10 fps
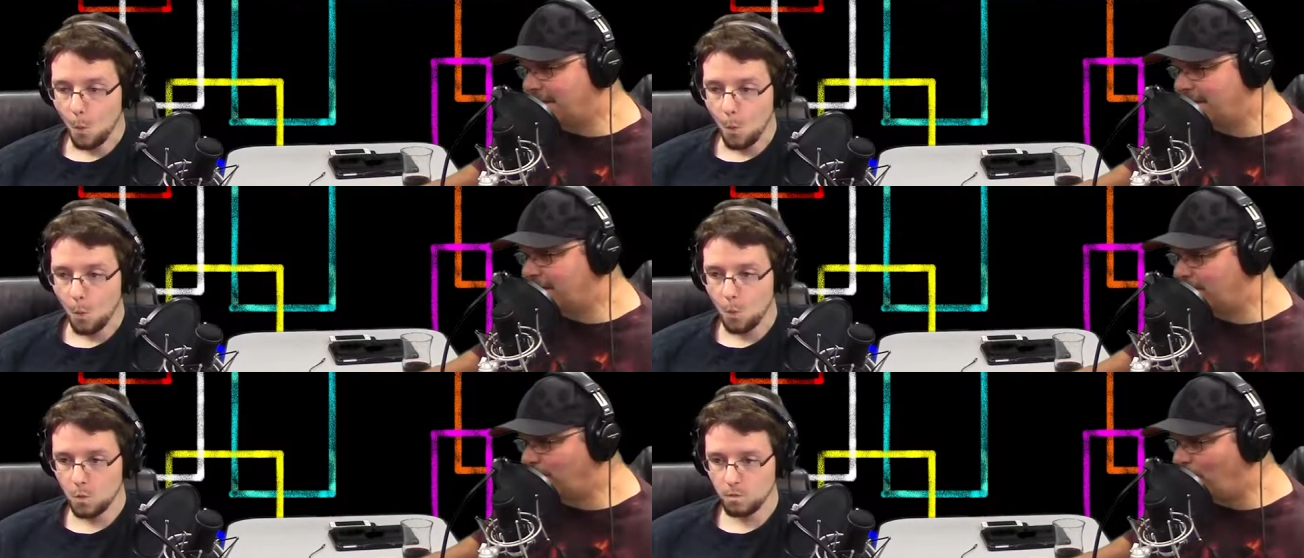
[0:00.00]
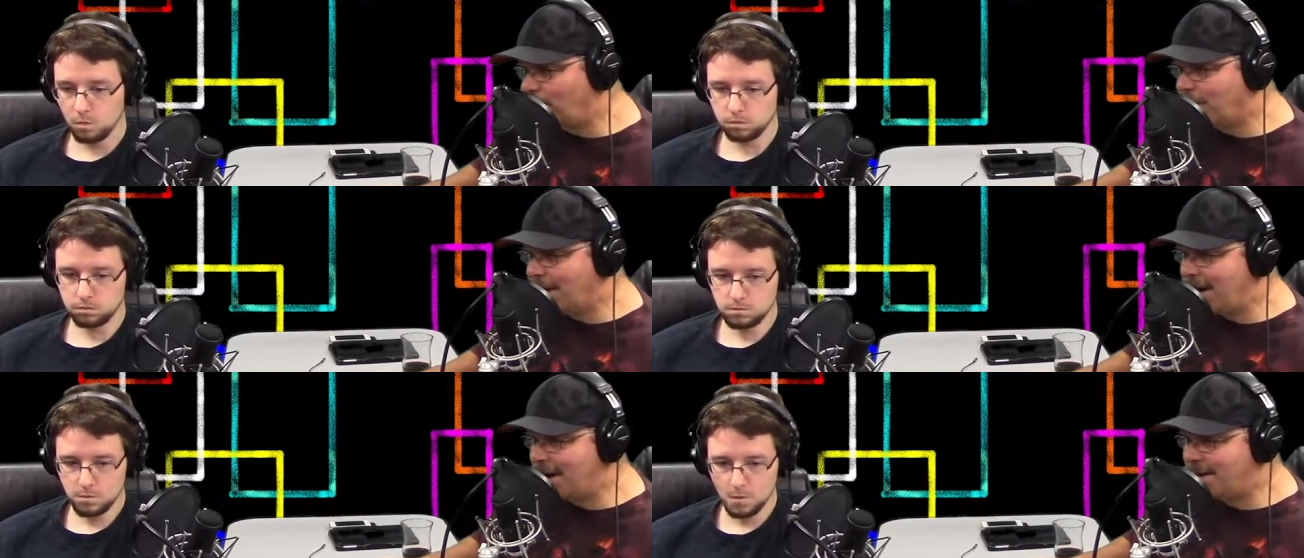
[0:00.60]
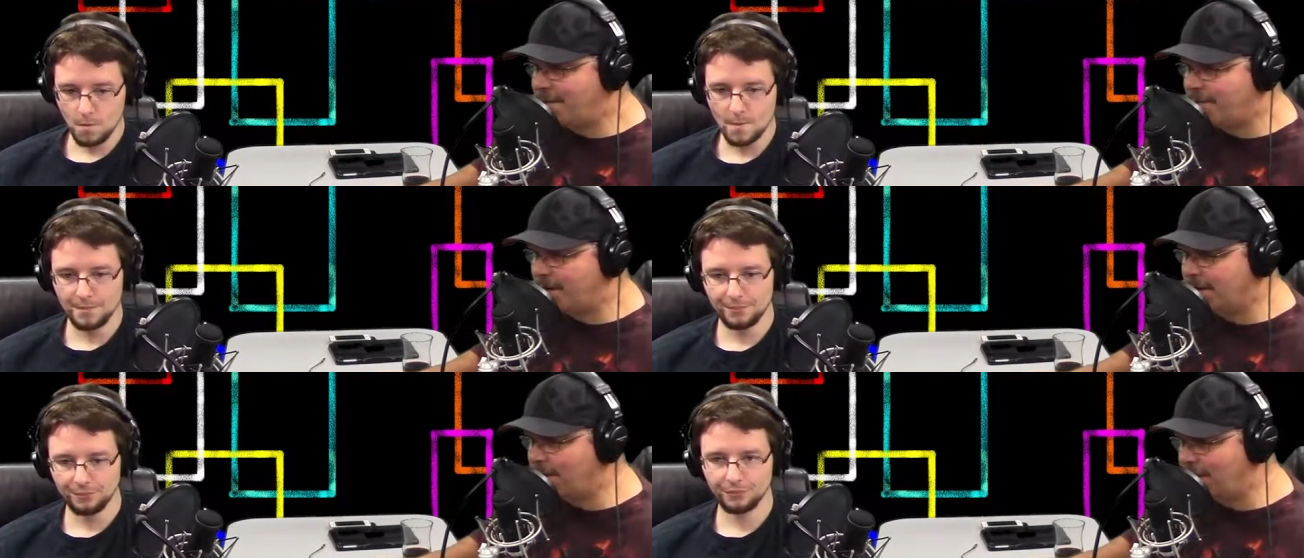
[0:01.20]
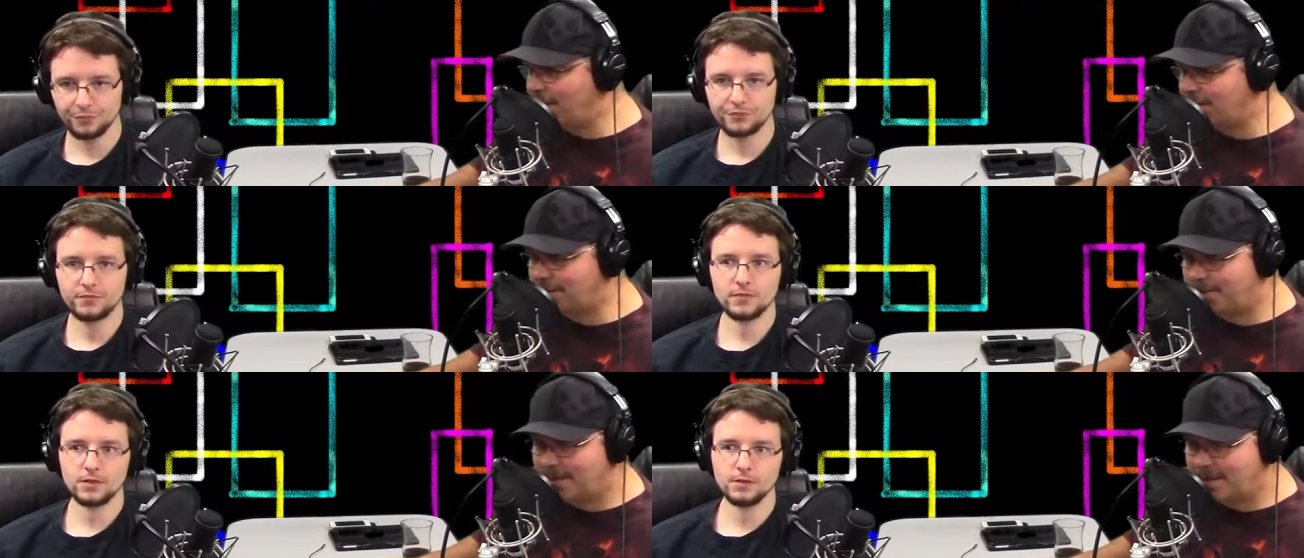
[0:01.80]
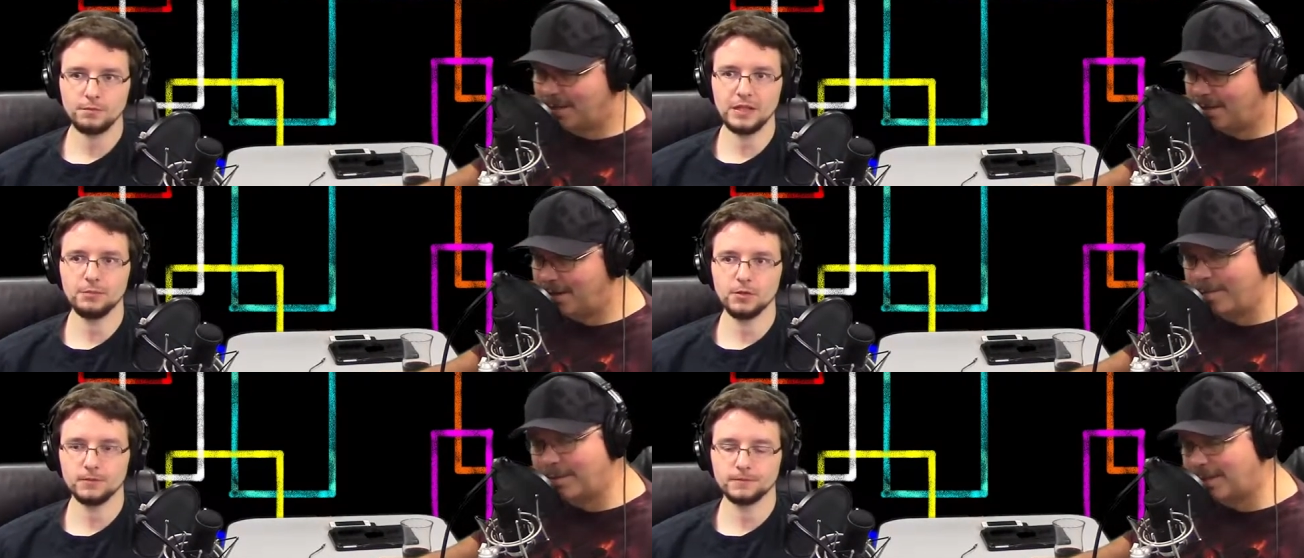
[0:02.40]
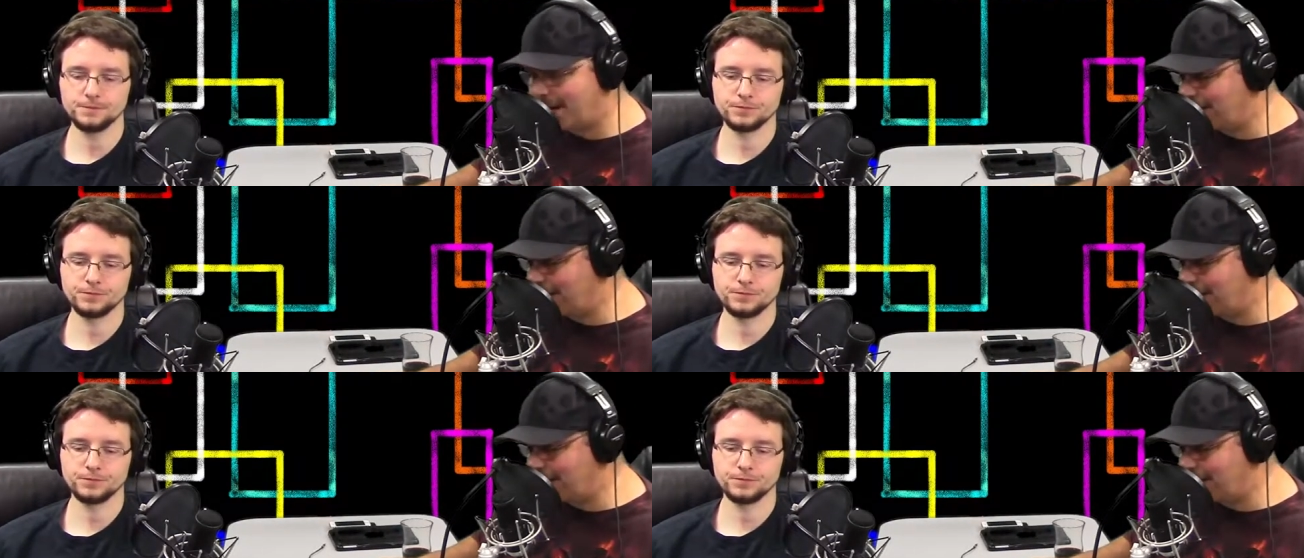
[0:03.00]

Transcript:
Speaker 1: that just walk around in front of cars, People. they're a bunch of